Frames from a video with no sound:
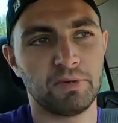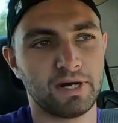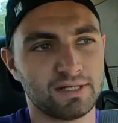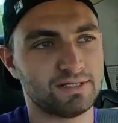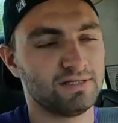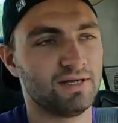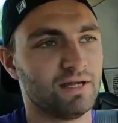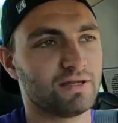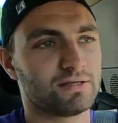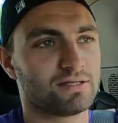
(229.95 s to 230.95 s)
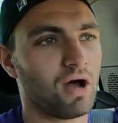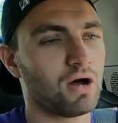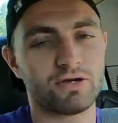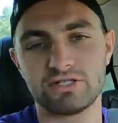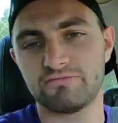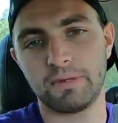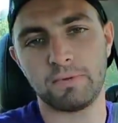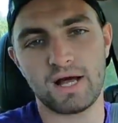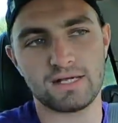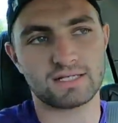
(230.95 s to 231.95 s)
but there's hundreds of
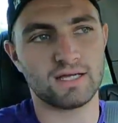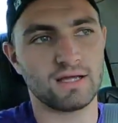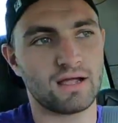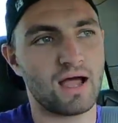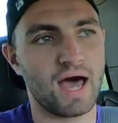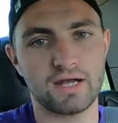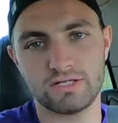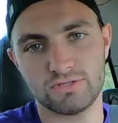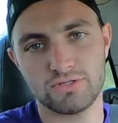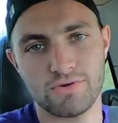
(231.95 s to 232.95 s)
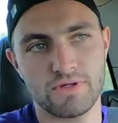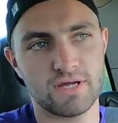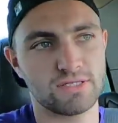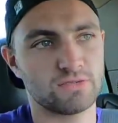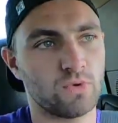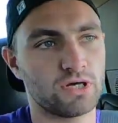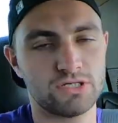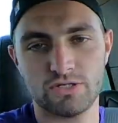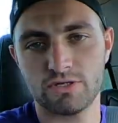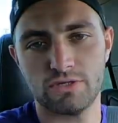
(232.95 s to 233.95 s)
people asking, how did you do this? What
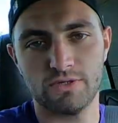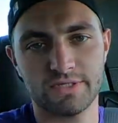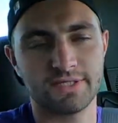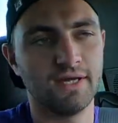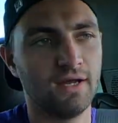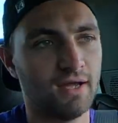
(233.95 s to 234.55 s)
did you use?